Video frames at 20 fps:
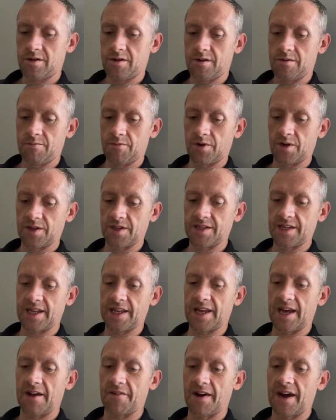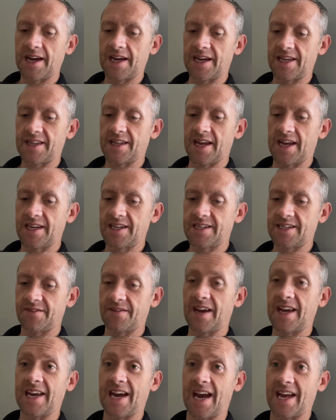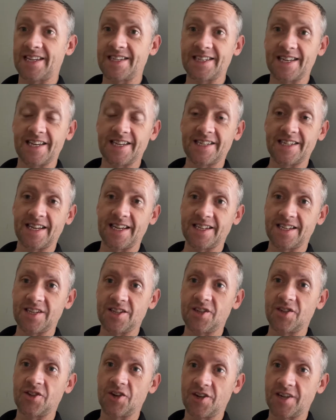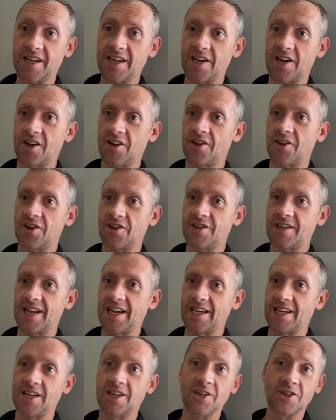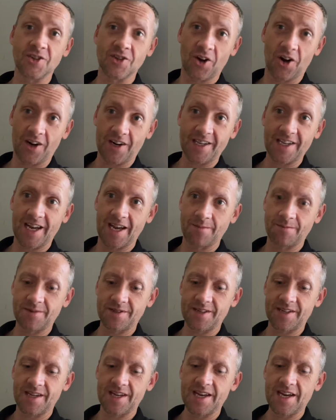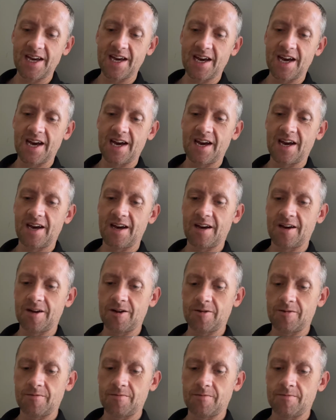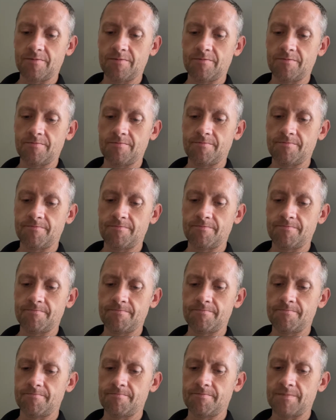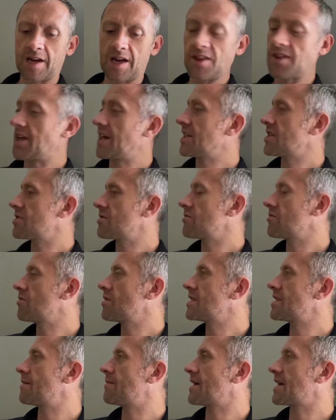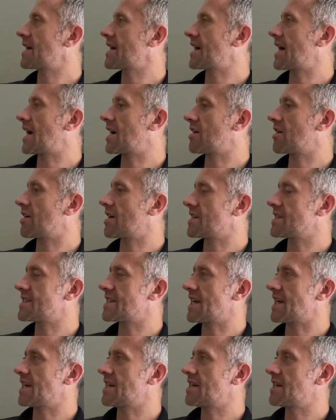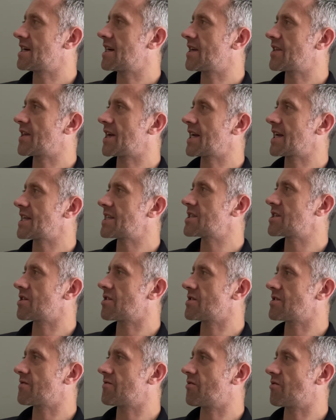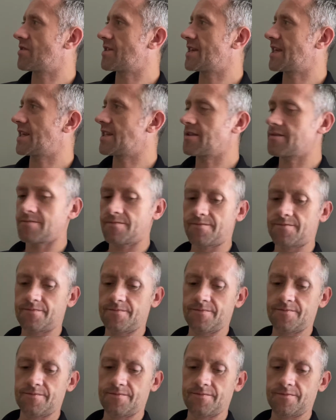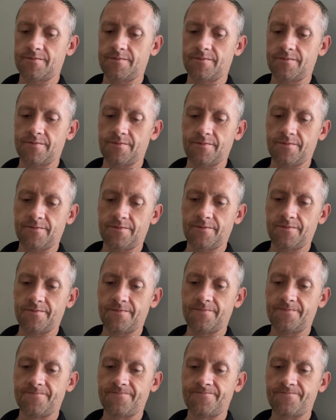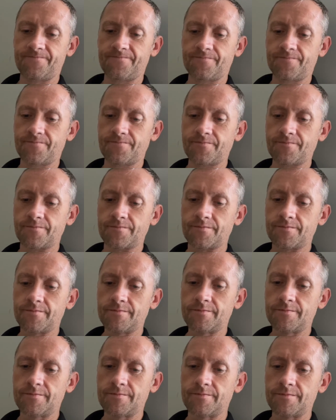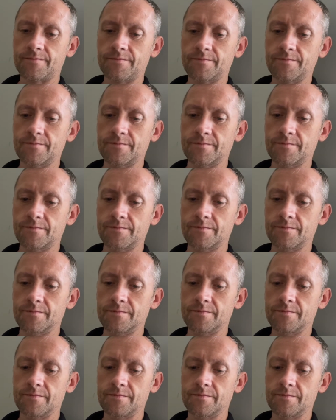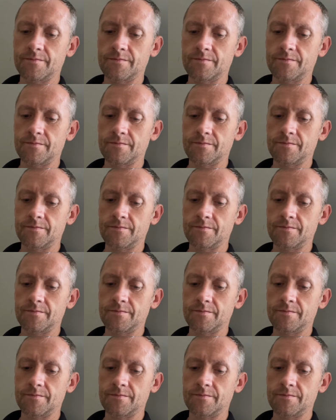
Because if I get this, if I catch this, this is 13 out of 13 dark types. Wait, you only catch 13? think so. Go into the Mega Gengar and see. I think it's, or is it 14? It's called 13 Dark ghost.